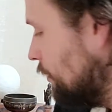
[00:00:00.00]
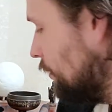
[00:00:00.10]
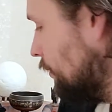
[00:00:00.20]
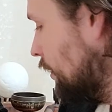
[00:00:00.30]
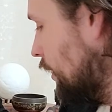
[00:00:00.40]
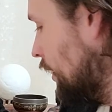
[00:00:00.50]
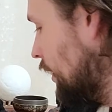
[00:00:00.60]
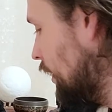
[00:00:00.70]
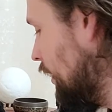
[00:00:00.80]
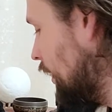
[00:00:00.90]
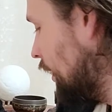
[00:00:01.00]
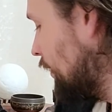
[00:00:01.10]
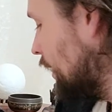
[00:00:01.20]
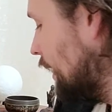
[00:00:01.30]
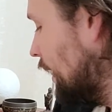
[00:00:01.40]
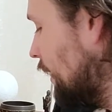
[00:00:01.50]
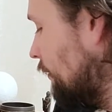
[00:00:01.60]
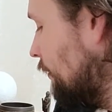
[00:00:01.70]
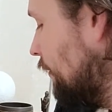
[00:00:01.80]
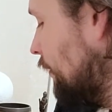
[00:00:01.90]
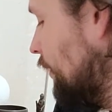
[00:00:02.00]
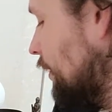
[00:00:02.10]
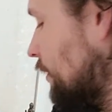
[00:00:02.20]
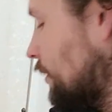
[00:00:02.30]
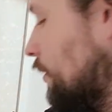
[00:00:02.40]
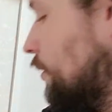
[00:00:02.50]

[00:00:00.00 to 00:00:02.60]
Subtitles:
you. And then I have this